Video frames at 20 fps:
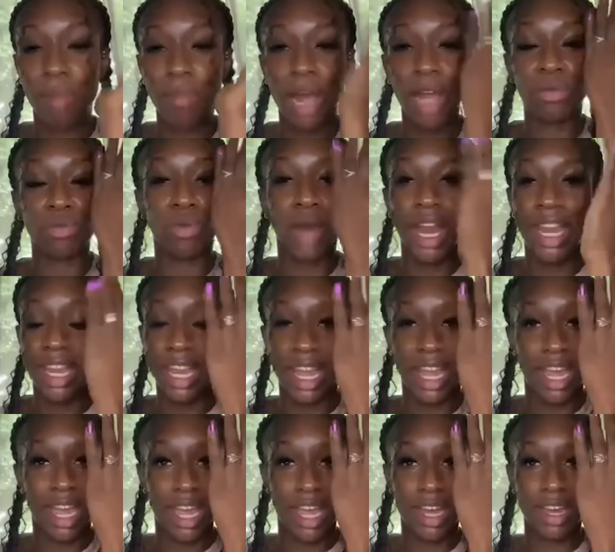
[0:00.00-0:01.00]
right
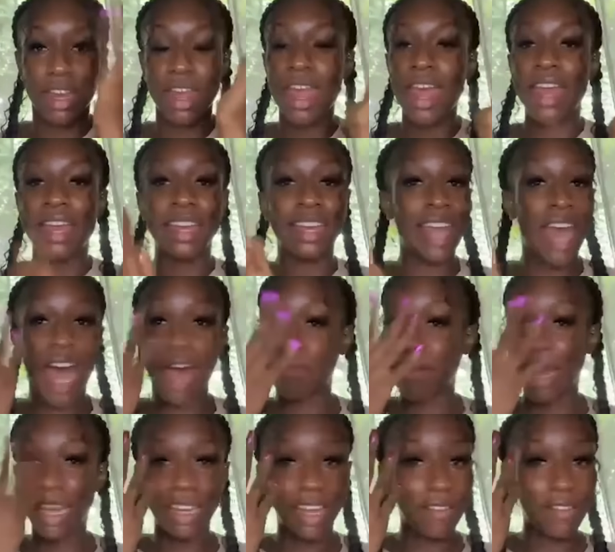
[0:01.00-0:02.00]
hand, not
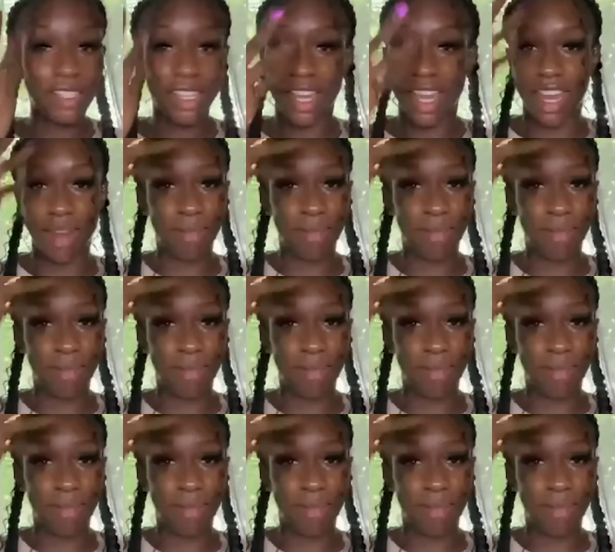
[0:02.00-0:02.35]
my left hand. My